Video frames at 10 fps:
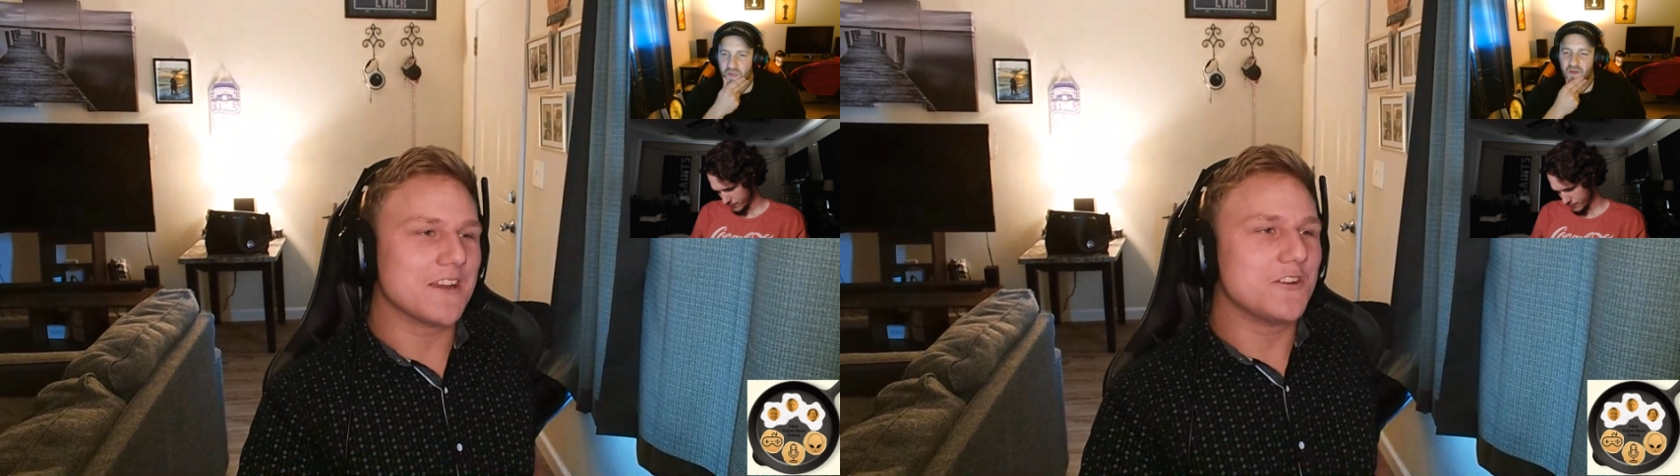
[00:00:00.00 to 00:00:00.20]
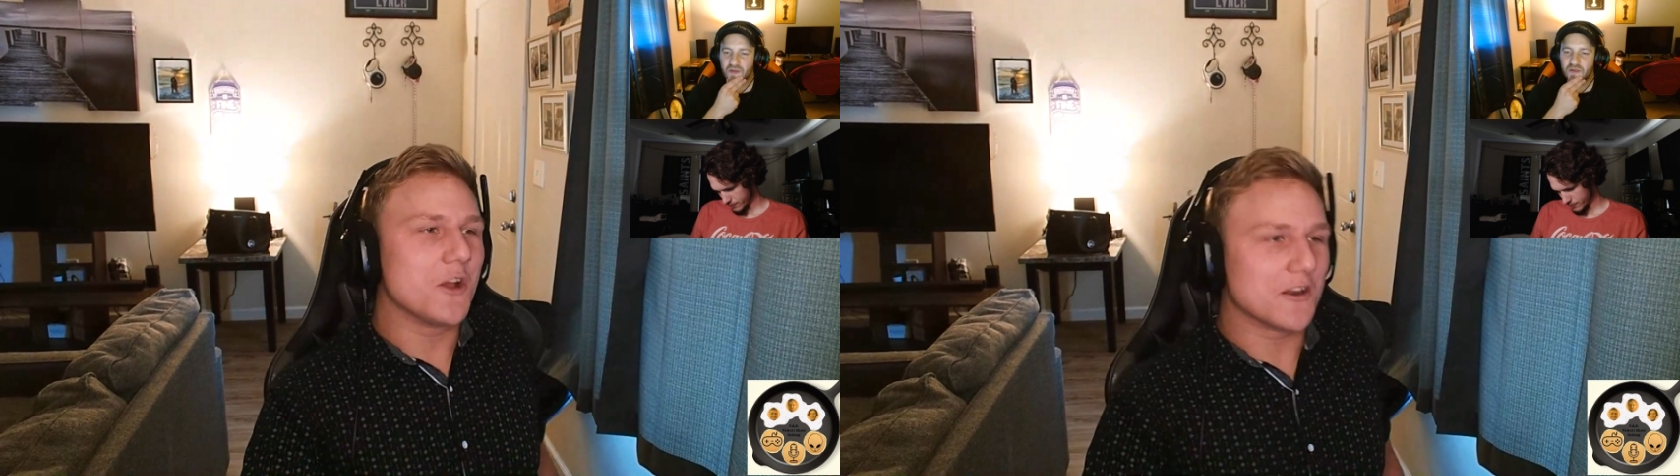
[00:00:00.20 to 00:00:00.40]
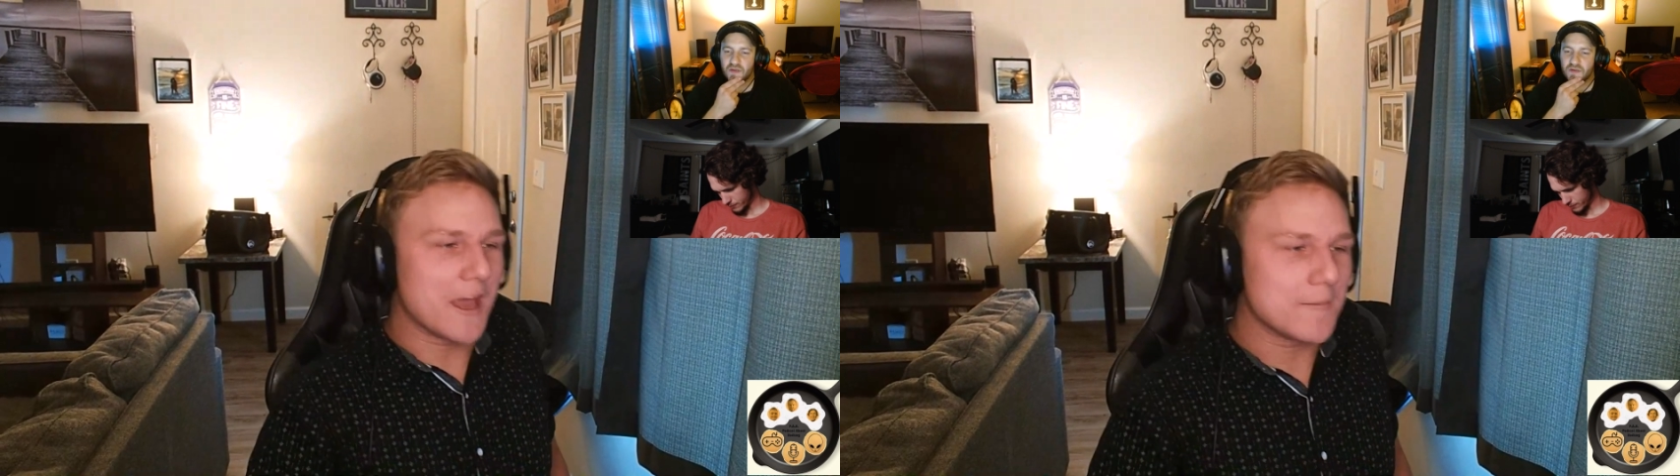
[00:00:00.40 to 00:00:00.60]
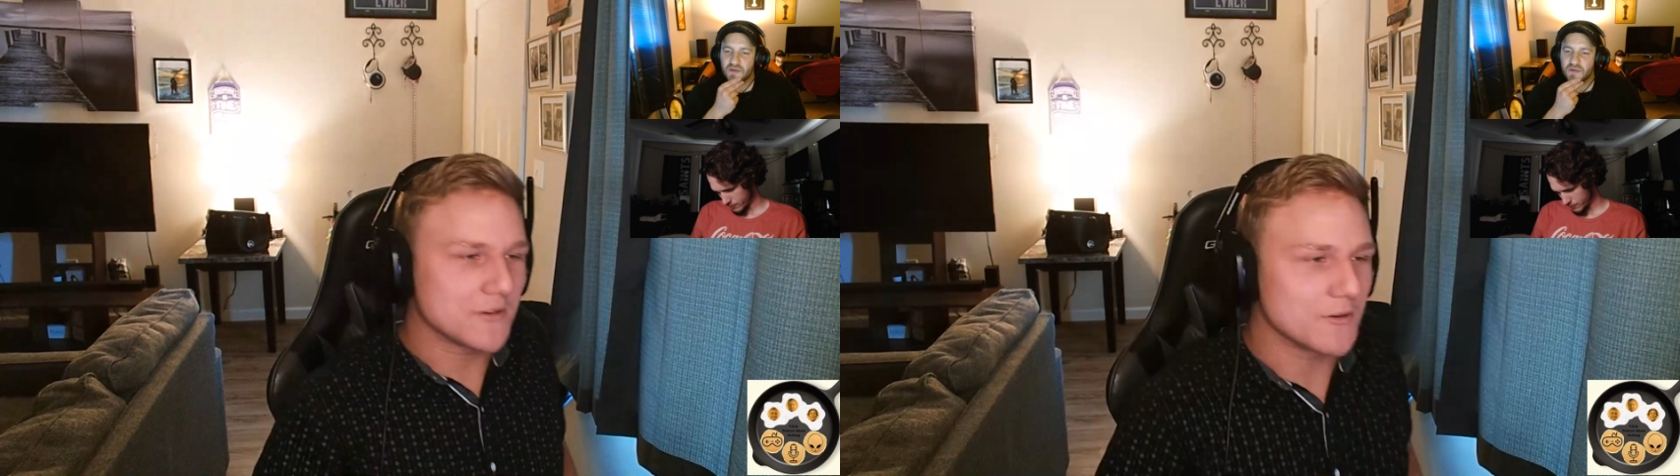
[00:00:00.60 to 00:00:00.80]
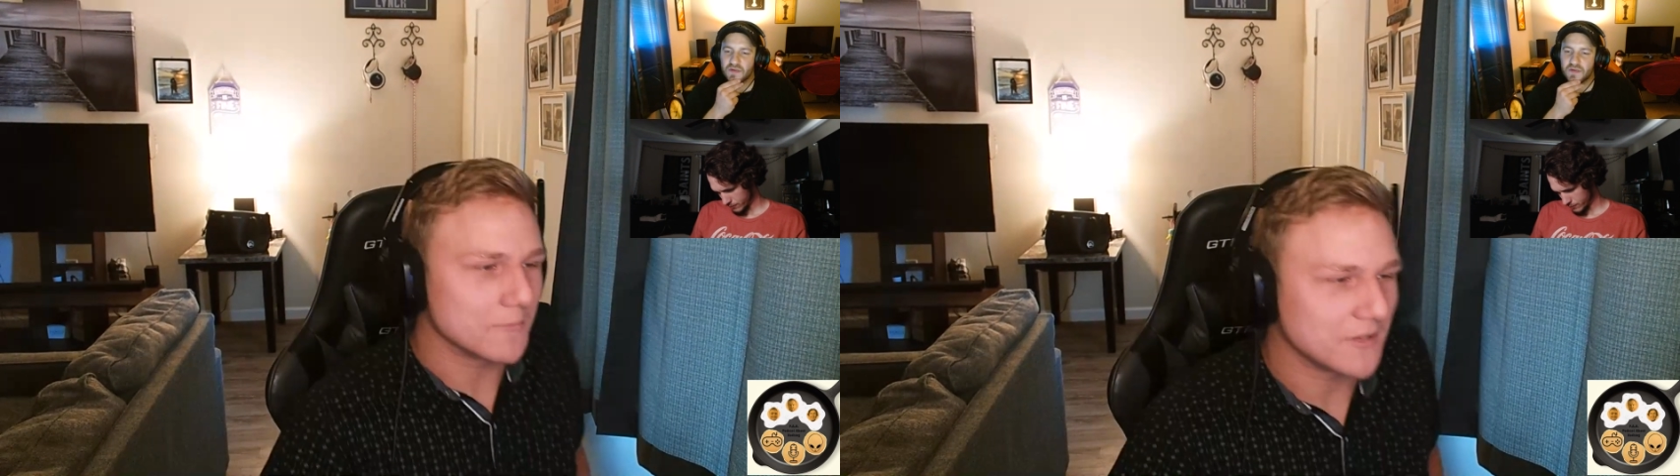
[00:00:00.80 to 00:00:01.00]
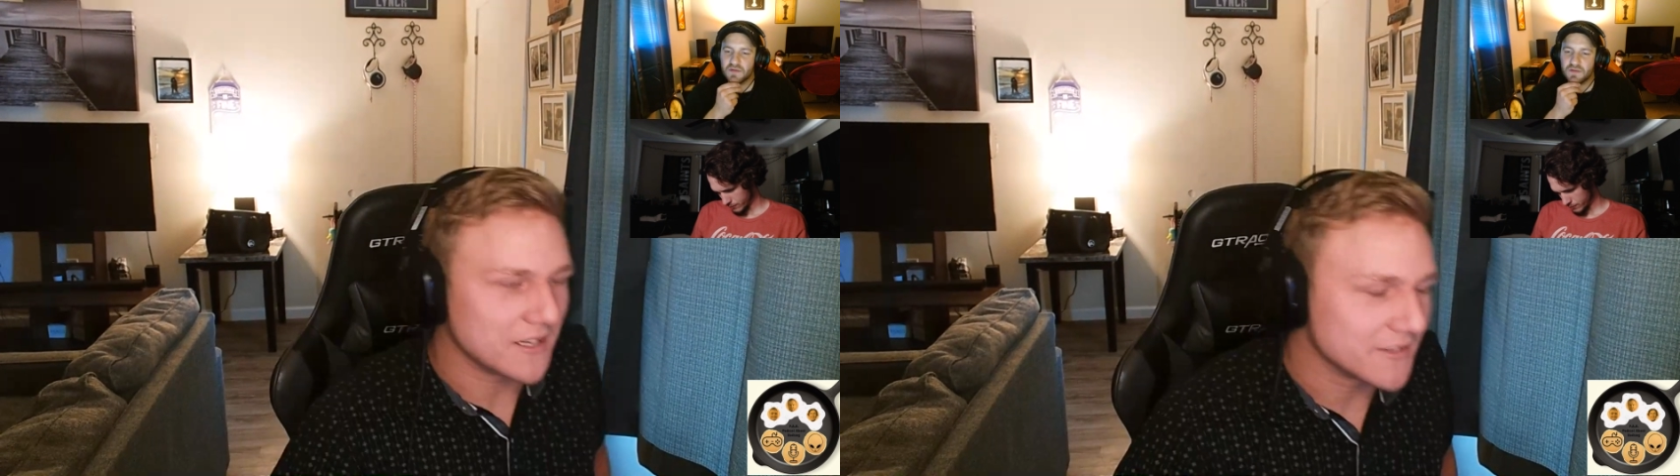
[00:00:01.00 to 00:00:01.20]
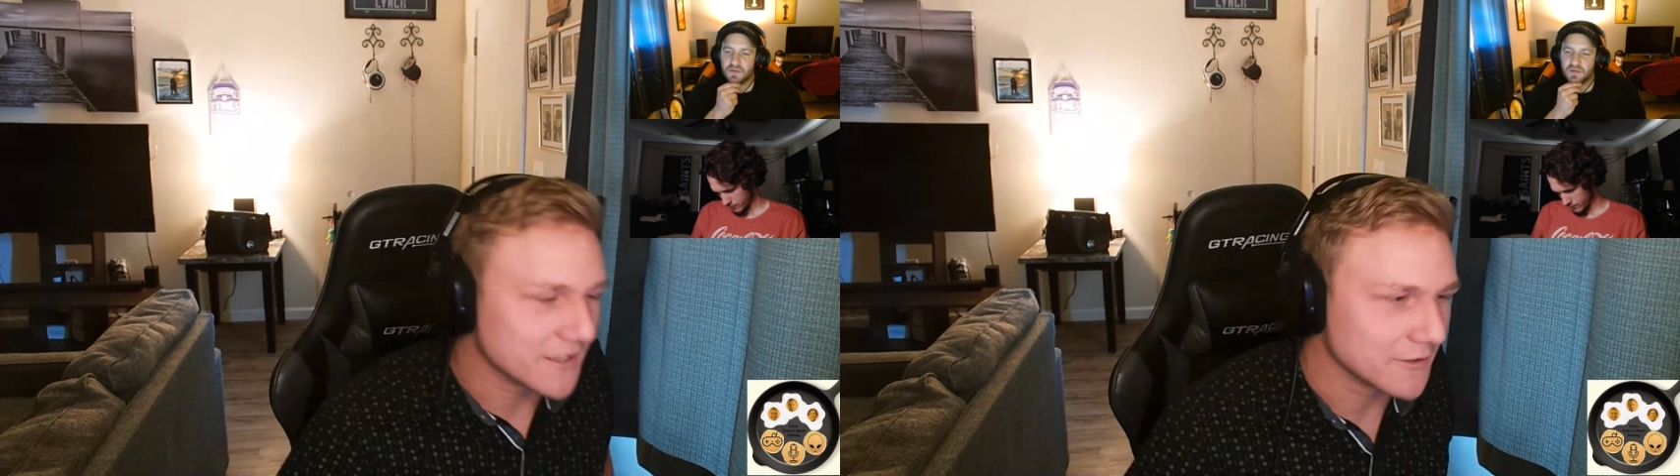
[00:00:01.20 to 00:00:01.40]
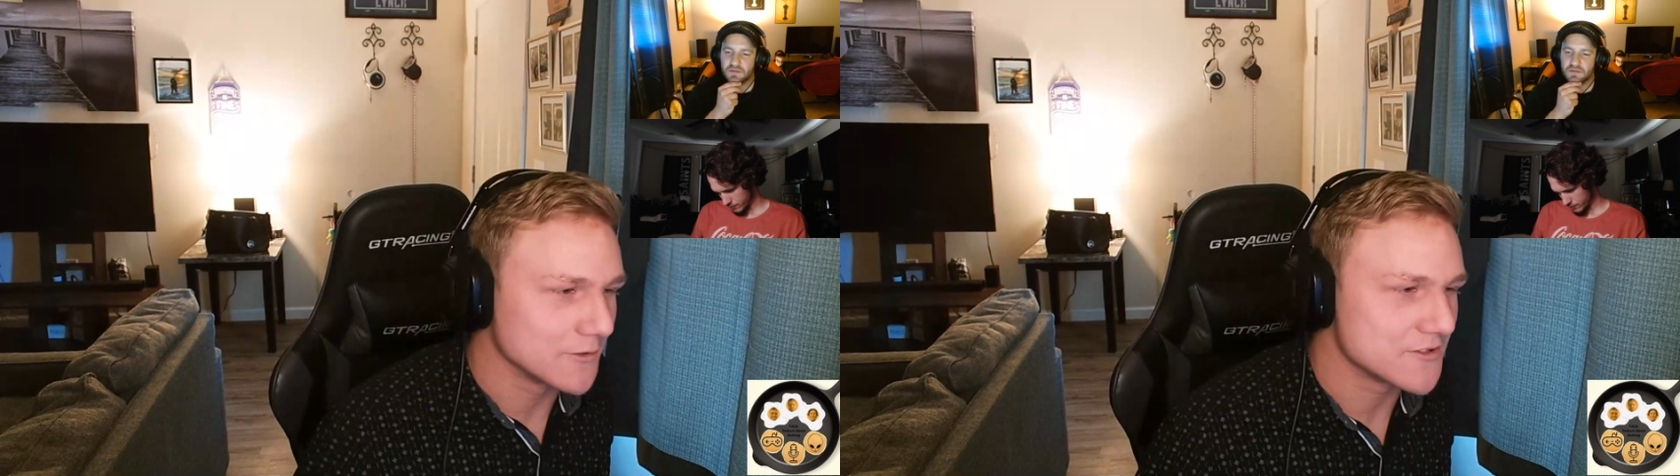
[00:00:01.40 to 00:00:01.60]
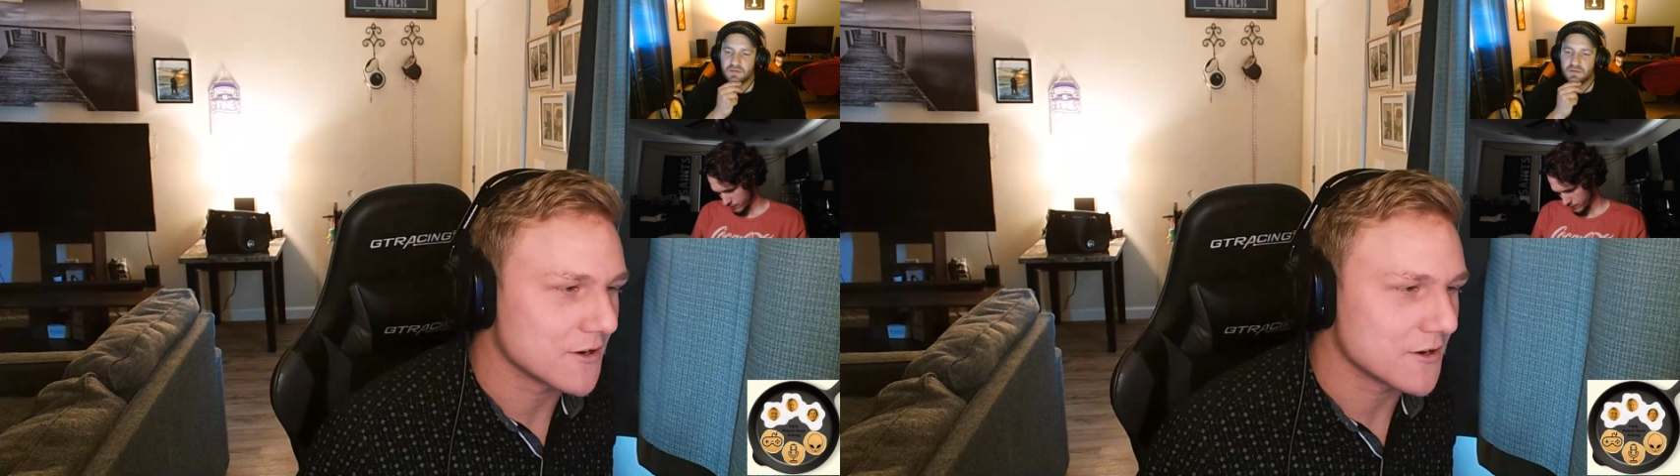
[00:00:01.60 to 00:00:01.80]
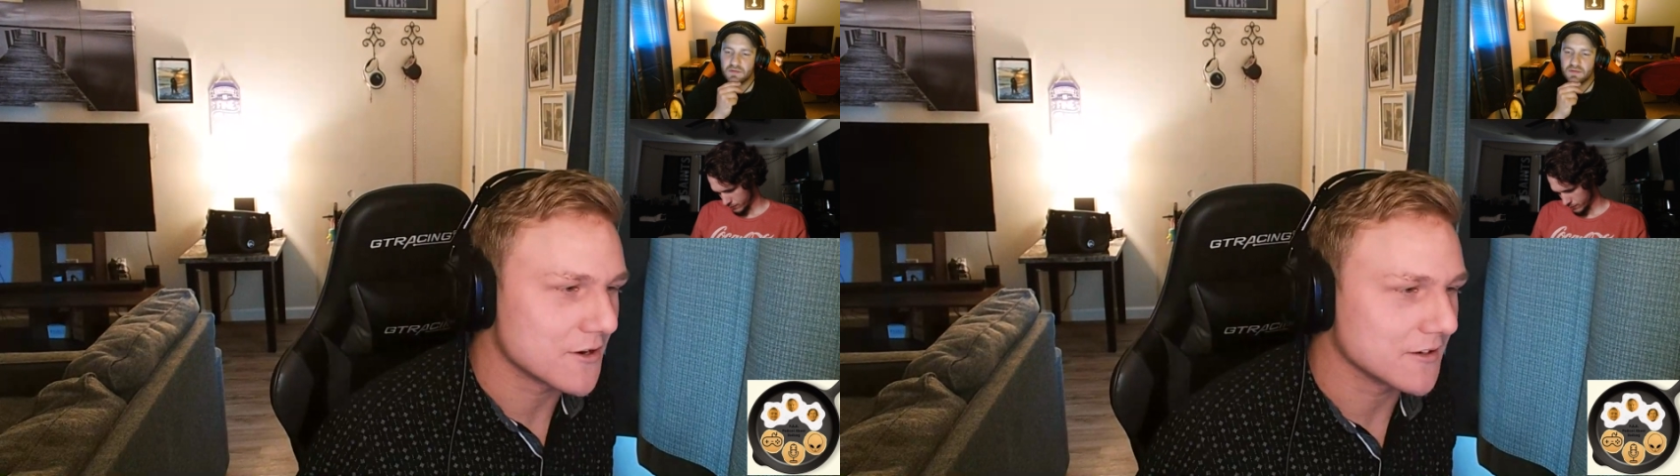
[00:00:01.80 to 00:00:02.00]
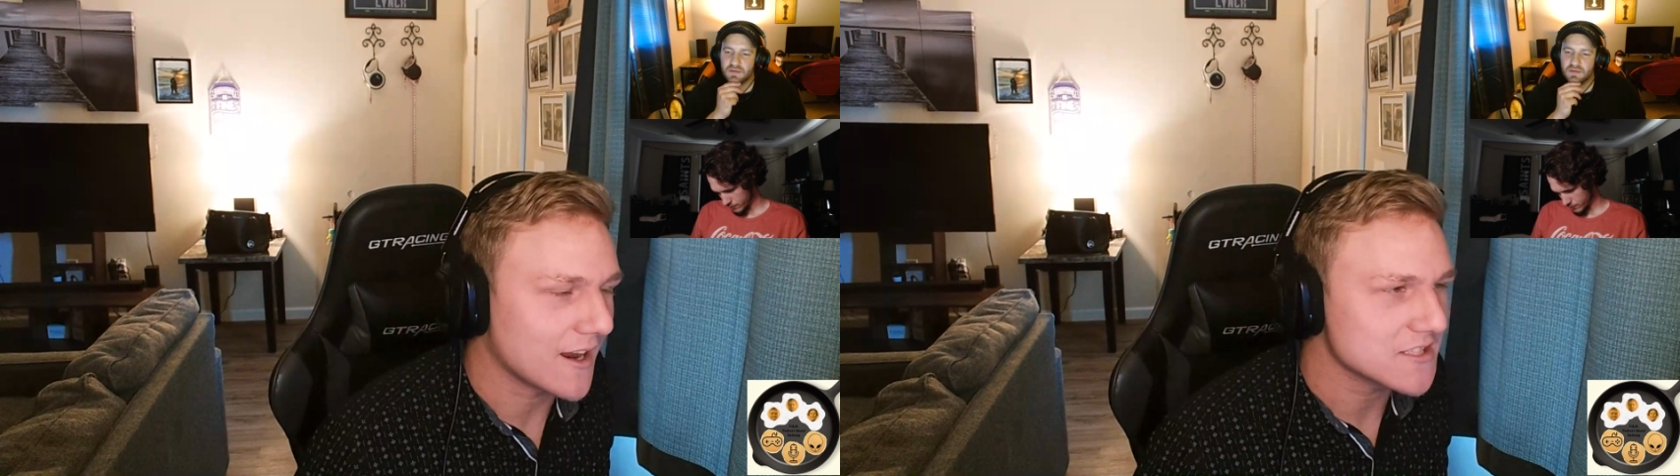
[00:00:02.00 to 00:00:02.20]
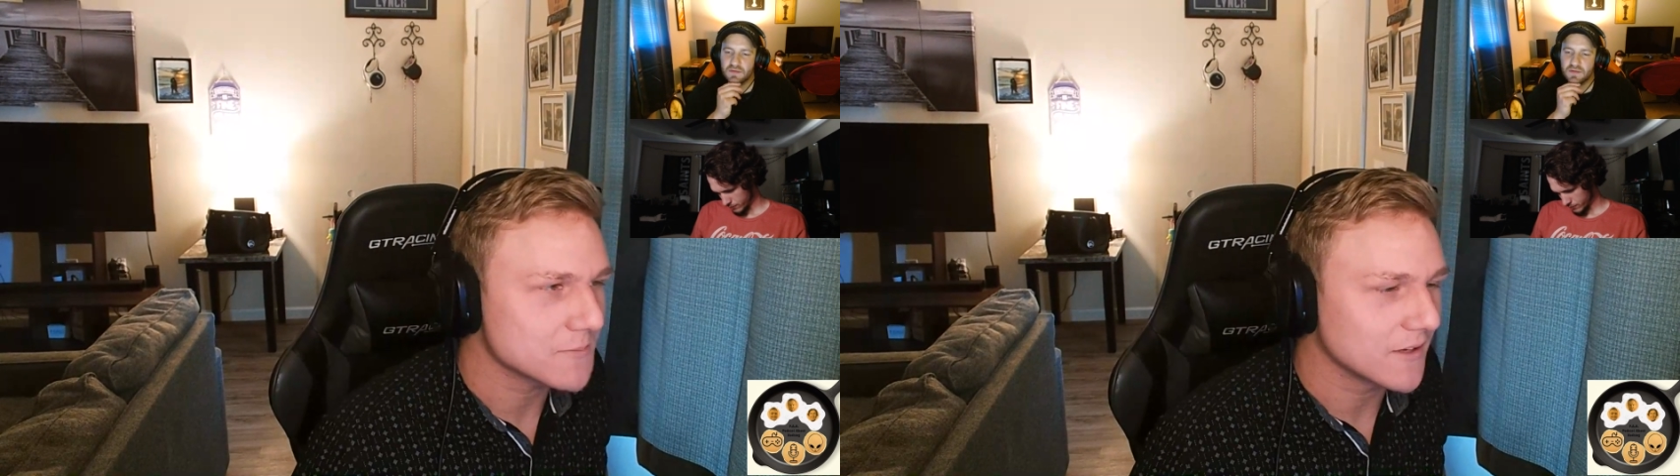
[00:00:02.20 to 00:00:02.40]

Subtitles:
You can go to Neptune and pee, and then it'll turn into ice.